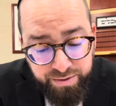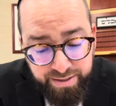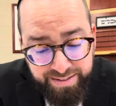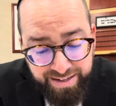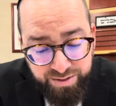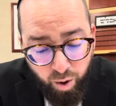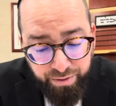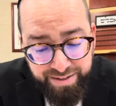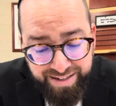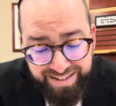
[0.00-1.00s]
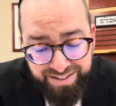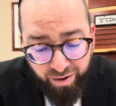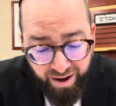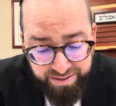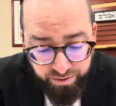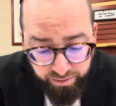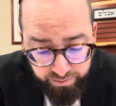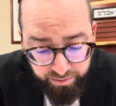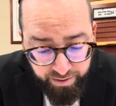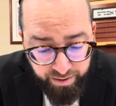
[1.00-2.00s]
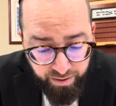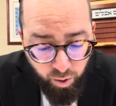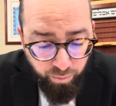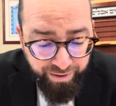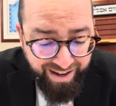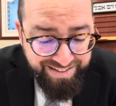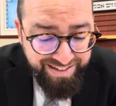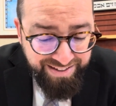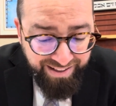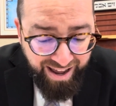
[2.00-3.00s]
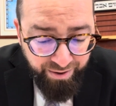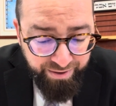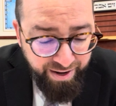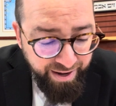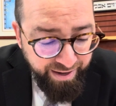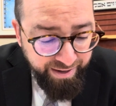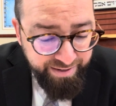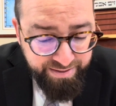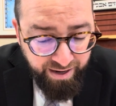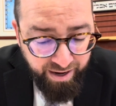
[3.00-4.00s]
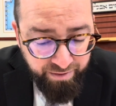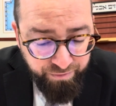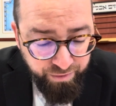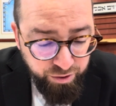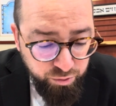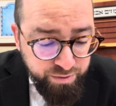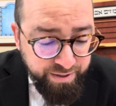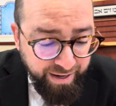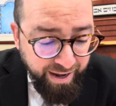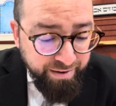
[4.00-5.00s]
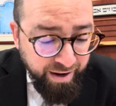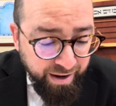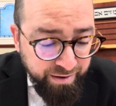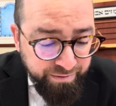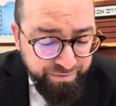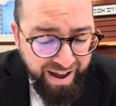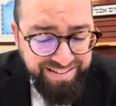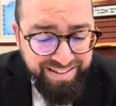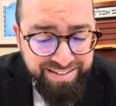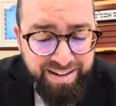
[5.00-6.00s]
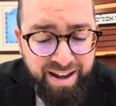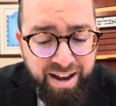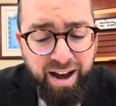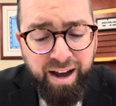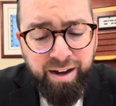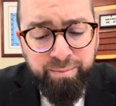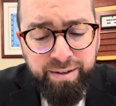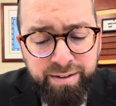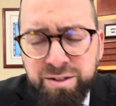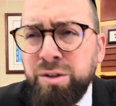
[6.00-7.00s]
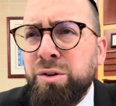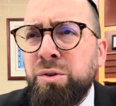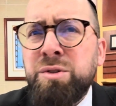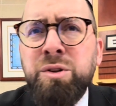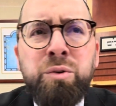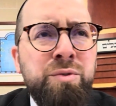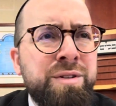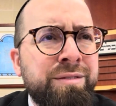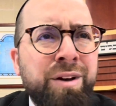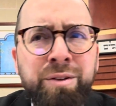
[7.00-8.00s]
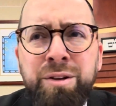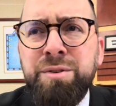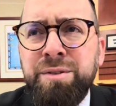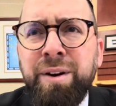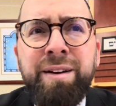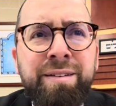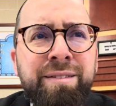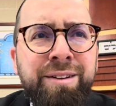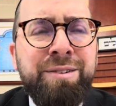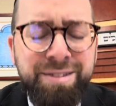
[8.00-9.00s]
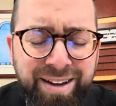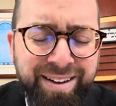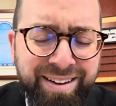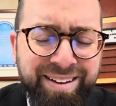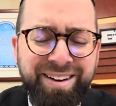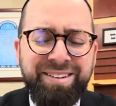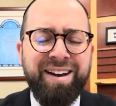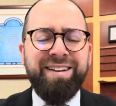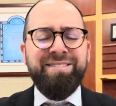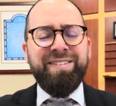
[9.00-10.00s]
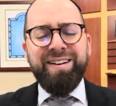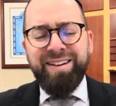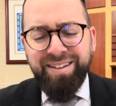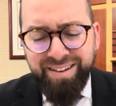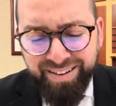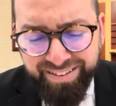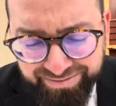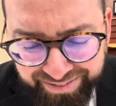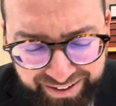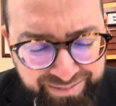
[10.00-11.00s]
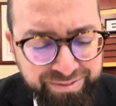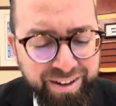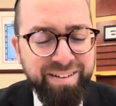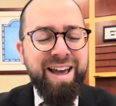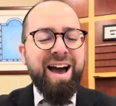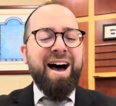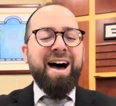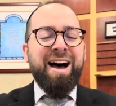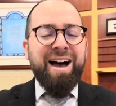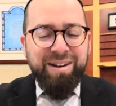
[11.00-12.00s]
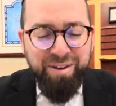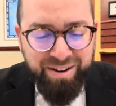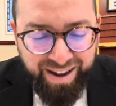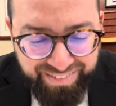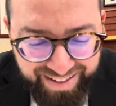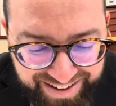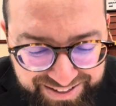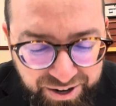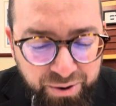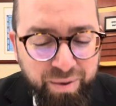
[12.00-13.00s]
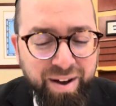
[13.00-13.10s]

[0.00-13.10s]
says all these cases are asur. The only case that's allowed is for the ewes to get fastened. Is it ewes or ooze? No, ewes, right? Ewes. Yeah. Okay, fine. Okay, fine. Okay, so